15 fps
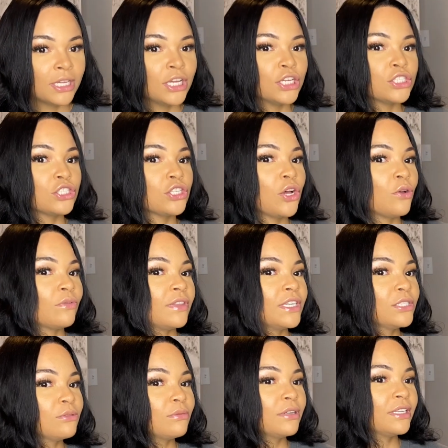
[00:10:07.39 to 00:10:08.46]
So
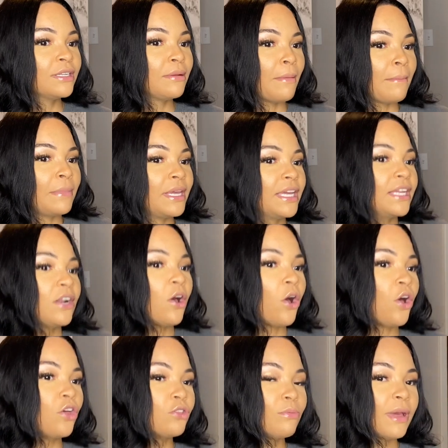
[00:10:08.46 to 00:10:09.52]
this one being
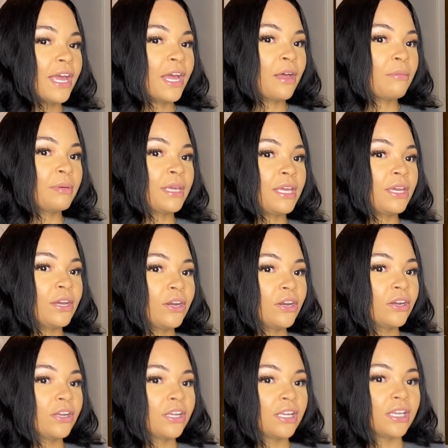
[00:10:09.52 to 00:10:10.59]
all the way up here,
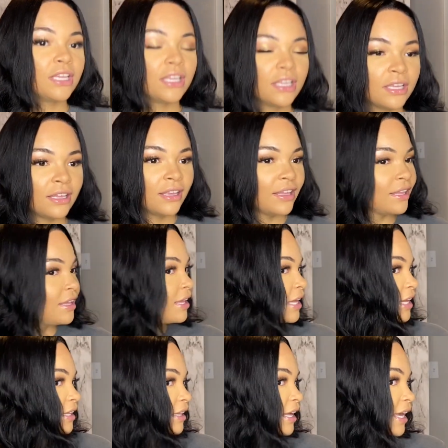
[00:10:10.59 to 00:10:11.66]

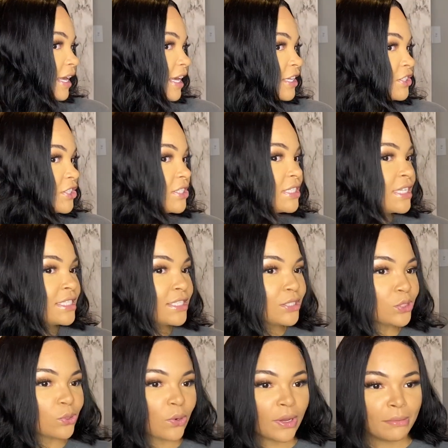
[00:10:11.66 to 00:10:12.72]
like, it just isn't
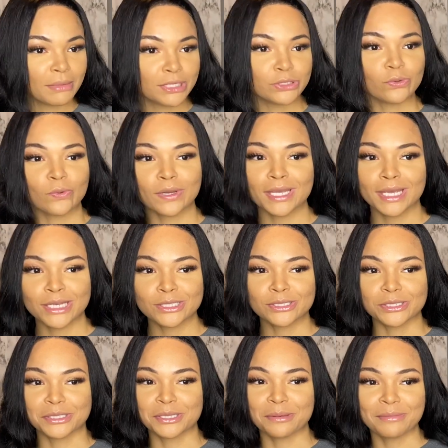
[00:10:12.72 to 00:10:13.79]
screaming 20
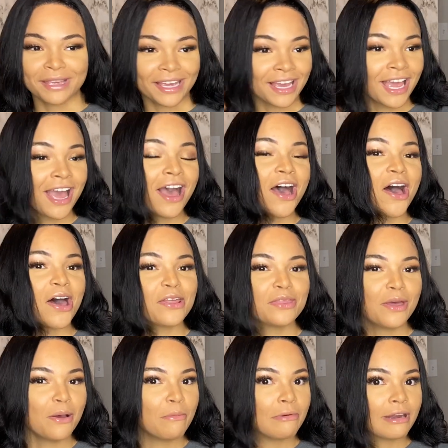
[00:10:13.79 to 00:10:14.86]
inches to me.
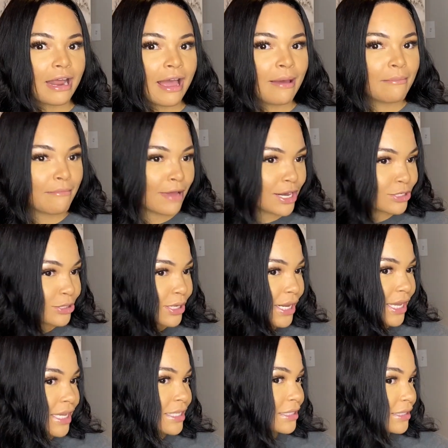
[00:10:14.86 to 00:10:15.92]
Although when I measured
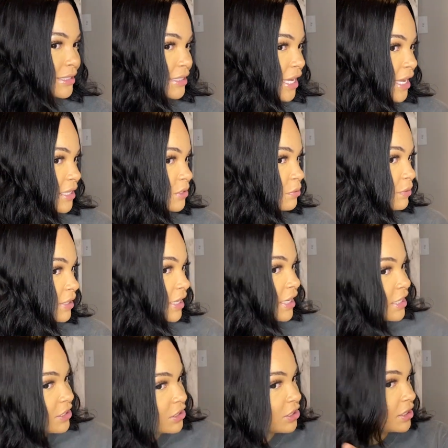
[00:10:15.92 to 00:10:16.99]
it, it said 20
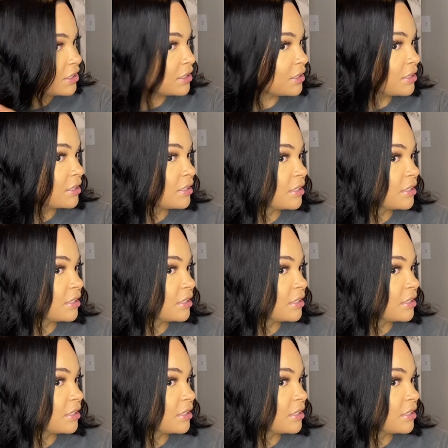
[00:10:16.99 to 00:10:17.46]
inches.